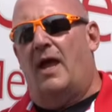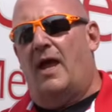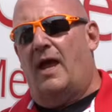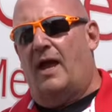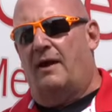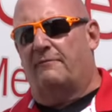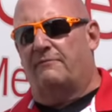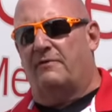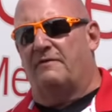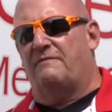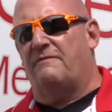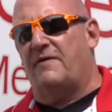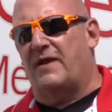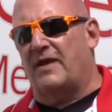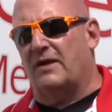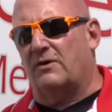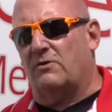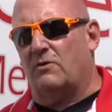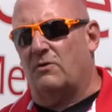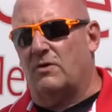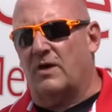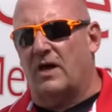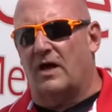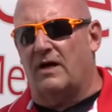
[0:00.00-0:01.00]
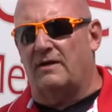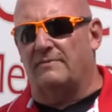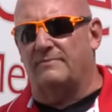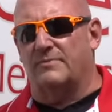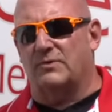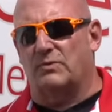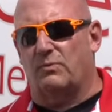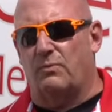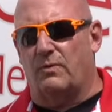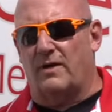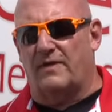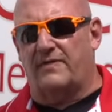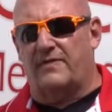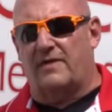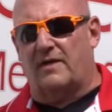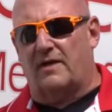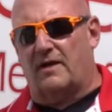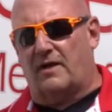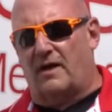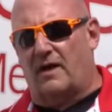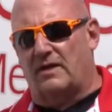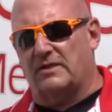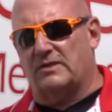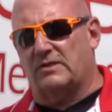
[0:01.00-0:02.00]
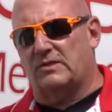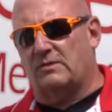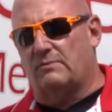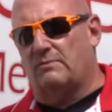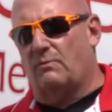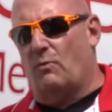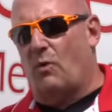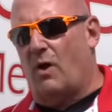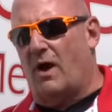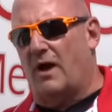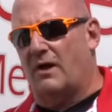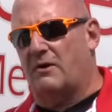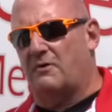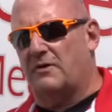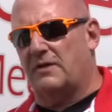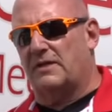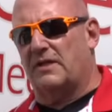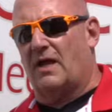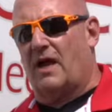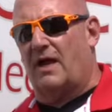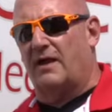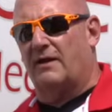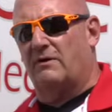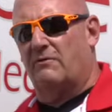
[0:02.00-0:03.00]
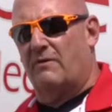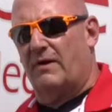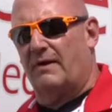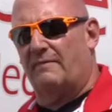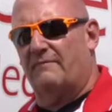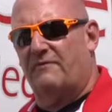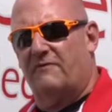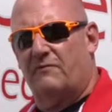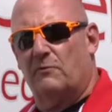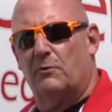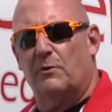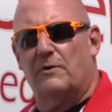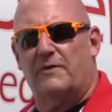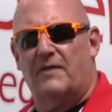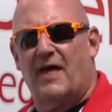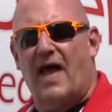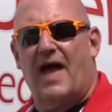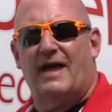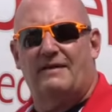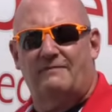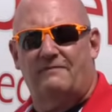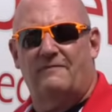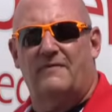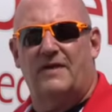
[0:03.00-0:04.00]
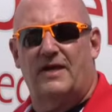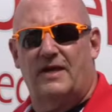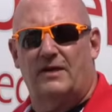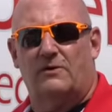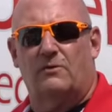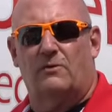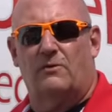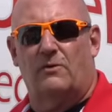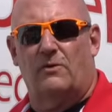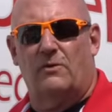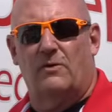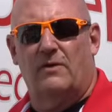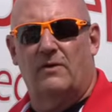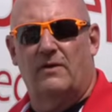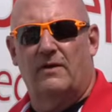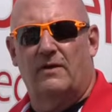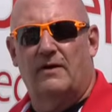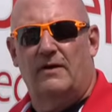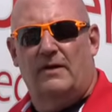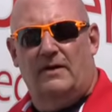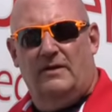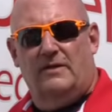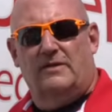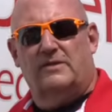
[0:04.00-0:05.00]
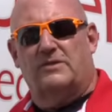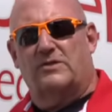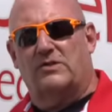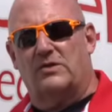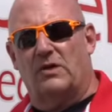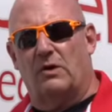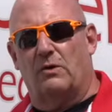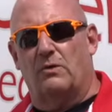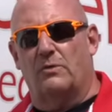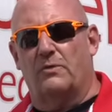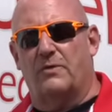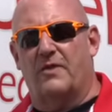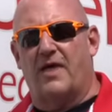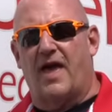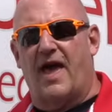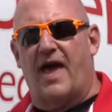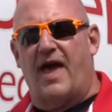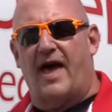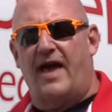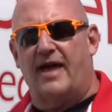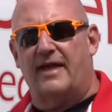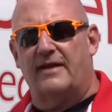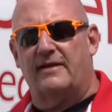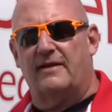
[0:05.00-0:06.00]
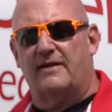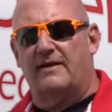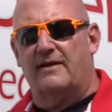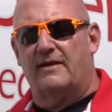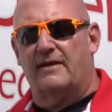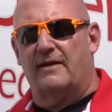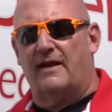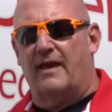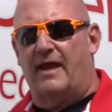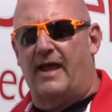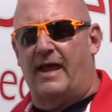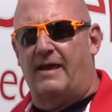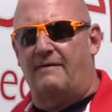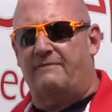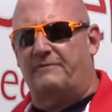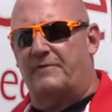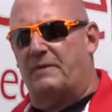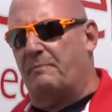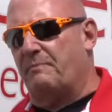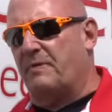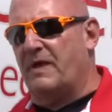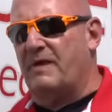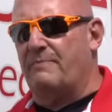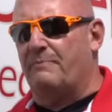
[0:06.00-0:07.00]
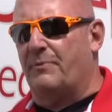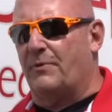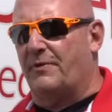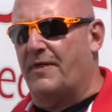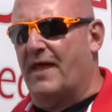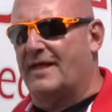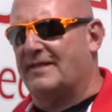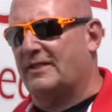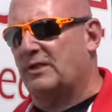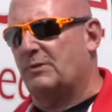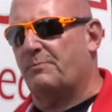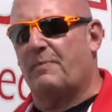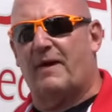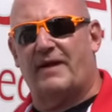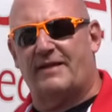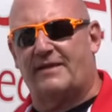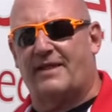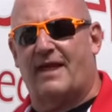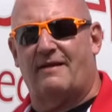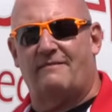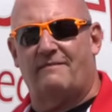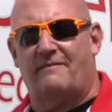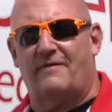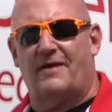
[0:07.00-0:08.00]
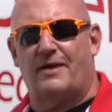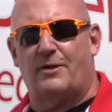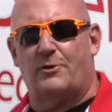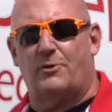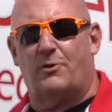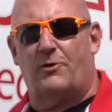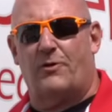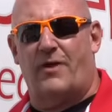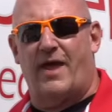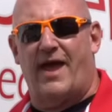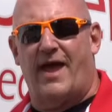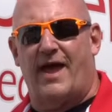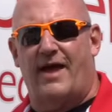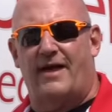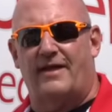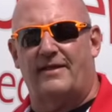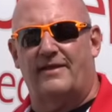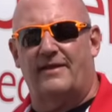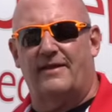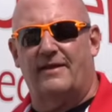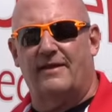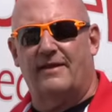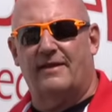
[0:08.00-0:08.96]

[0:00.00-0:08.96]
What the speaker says: Every vehicle comes with the custom wiring diagram for that vehicle, so that if the people that spec that vehicle out